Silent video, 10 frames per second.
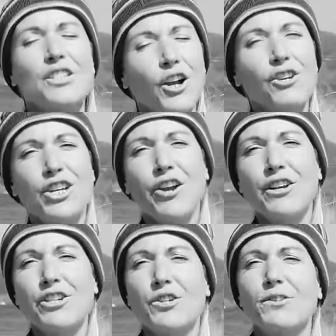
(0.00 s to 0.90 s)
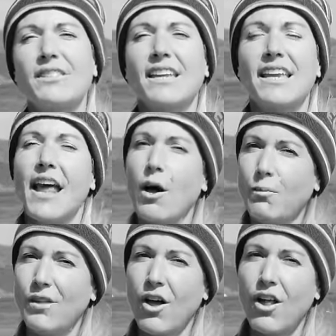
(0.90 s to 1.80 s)
Tart cherry juice can
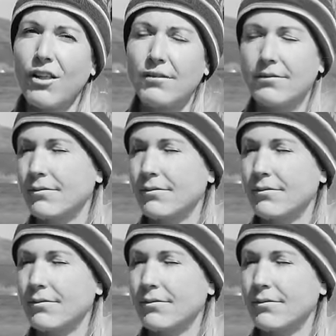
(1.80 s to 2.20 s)
help with all.